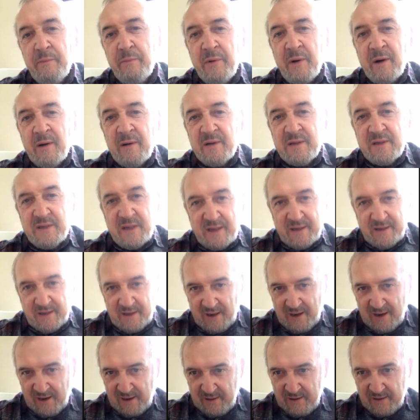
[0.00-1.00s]
footballers that
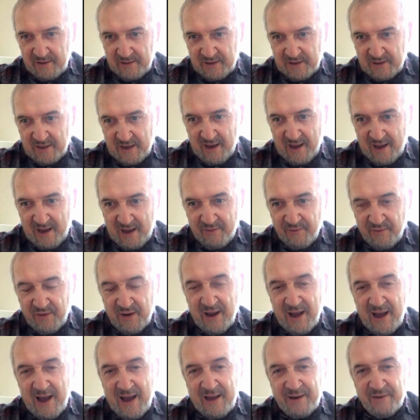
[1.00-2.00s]
Ireland's ever
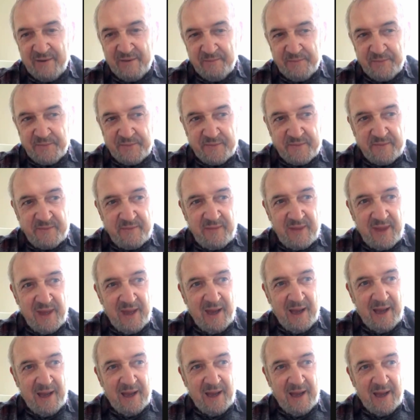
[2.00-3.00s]

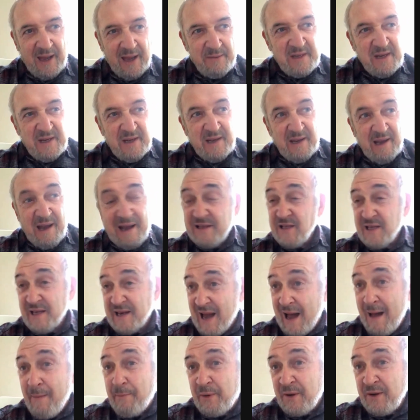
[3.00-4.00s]
had. As it
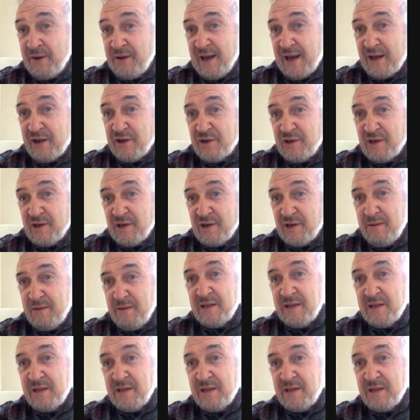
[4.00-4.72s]
happened, actually,